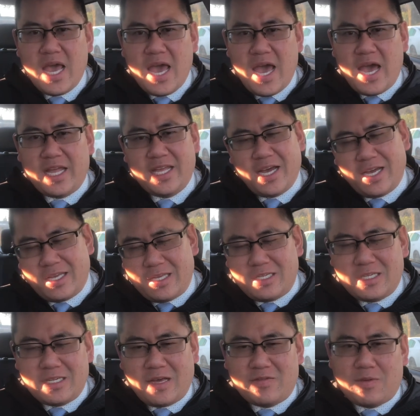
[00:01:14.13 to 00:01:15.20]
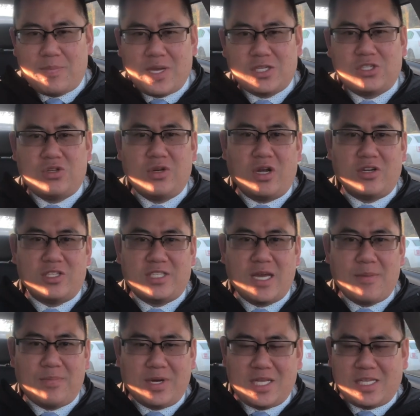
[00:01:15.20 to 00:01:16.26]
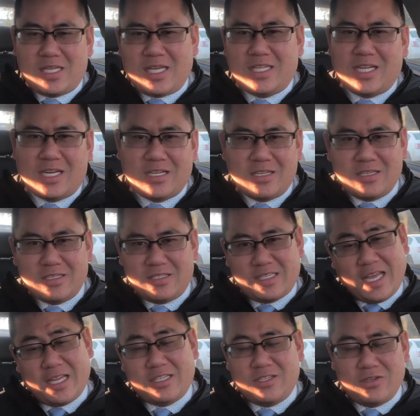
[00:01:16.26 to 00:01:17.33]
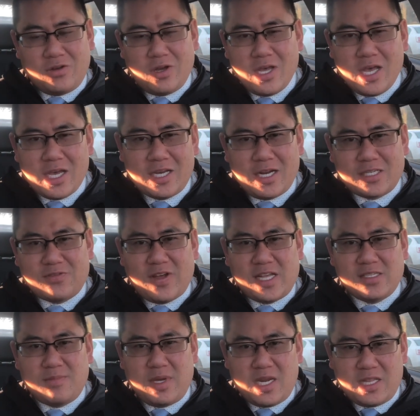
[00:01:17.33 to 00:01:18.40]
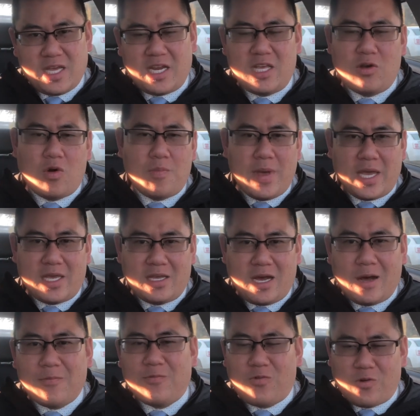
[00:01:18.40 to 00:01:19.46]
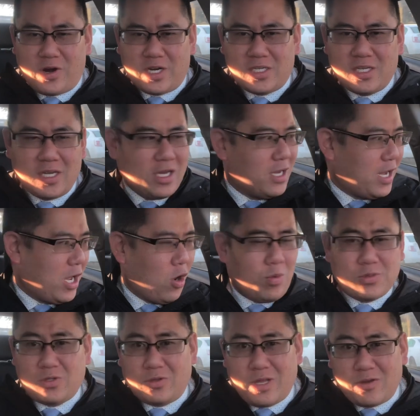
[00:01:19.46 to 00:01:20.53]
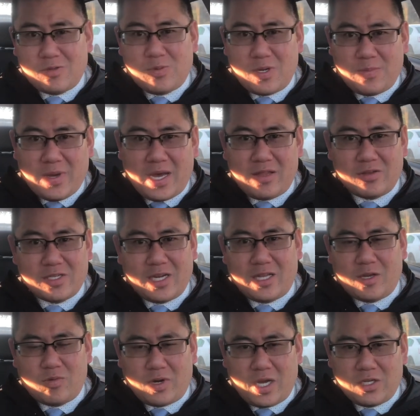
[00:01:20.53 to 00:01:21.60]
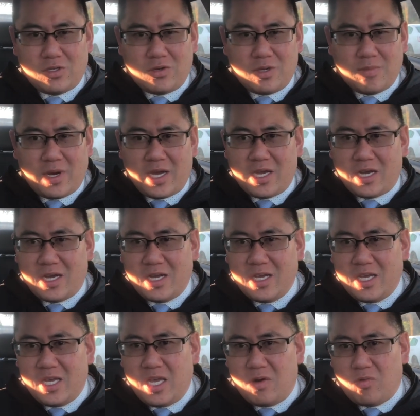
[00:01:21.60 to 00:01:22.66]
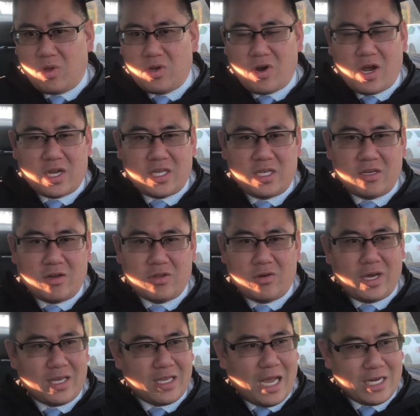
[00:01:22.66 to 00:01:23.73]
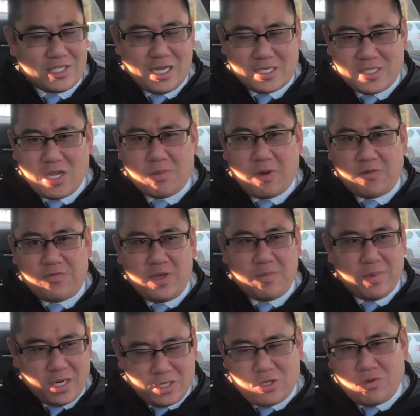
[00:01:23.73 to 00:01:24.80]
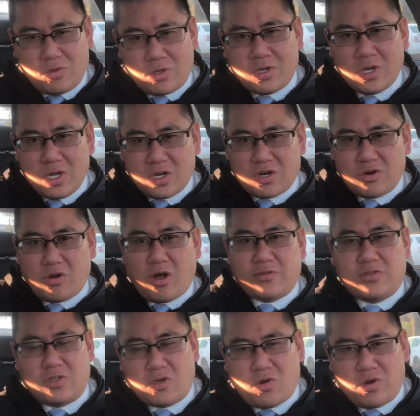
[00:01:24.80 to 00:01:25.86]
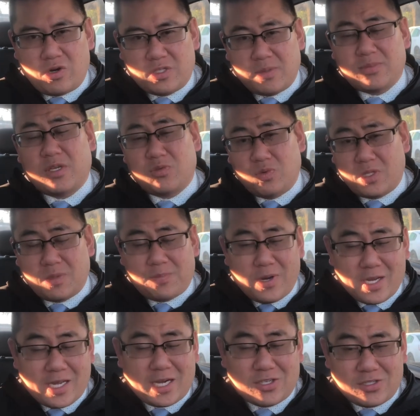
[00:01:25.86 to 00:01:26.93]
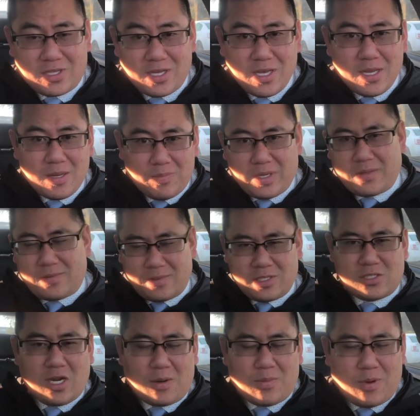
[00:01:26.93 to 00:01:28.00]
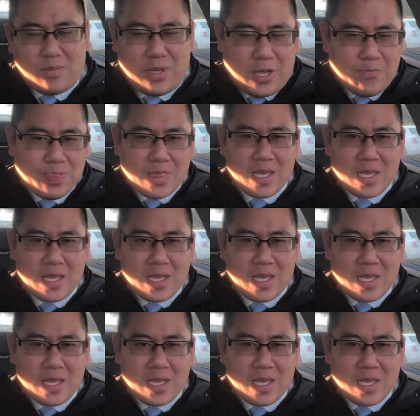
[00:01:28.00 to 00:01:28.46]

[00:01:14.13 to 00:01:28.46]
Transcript: And yeah, he didn't have the best shootout attempt, but he, he did say to Canucks fans and media that he will make up for it. I hope so. That was pretty bad. That was kind of like what I do in my uh, in roller hockey. Although I actually I stay on my feet, but I do curl off to the corner sometimes with the puck actually. But it's not about me.